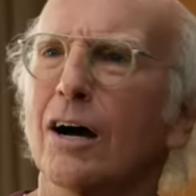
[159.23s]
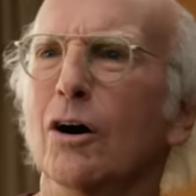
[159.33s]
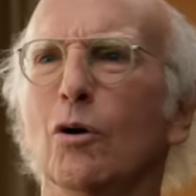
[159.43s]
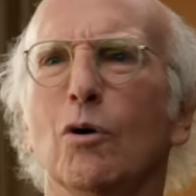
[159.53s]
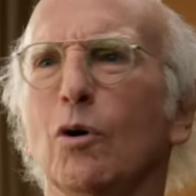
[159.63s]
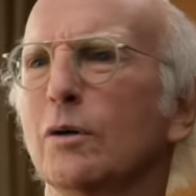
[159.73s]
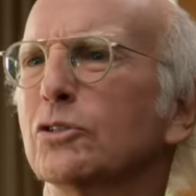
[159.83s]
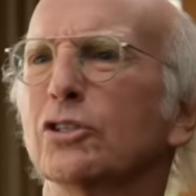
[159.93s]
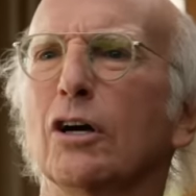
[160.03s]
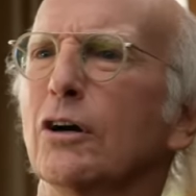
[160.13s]
Oh, I'm
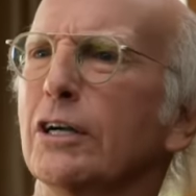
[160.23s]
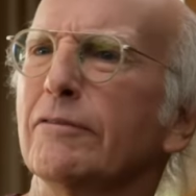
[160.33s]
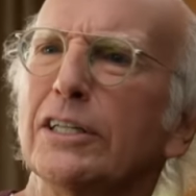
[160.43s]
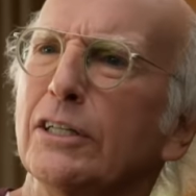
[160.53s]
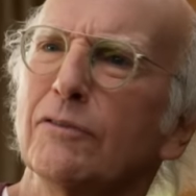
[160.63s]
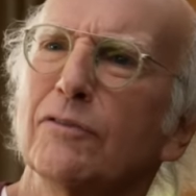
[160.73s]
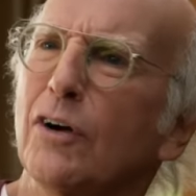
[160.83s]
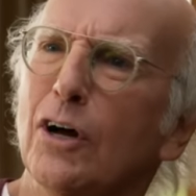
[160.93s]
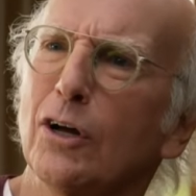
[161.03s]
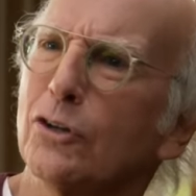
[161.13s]
sorry if I didn't
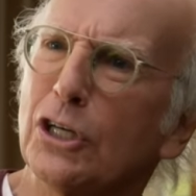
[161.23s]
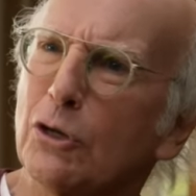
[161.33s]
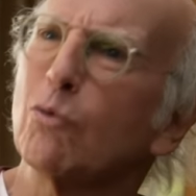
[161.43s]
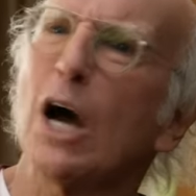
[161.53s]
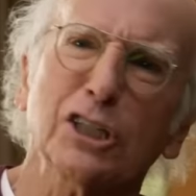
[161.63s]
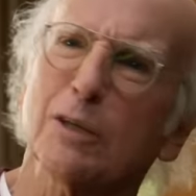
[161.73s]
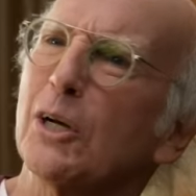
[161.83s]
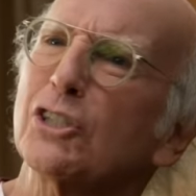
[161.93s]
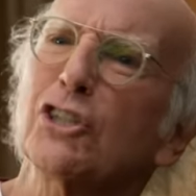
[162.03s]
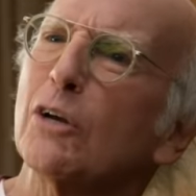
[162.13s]
follow the
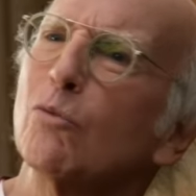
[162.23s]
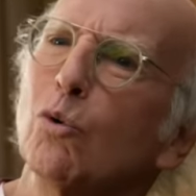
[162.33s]
Irasshaimase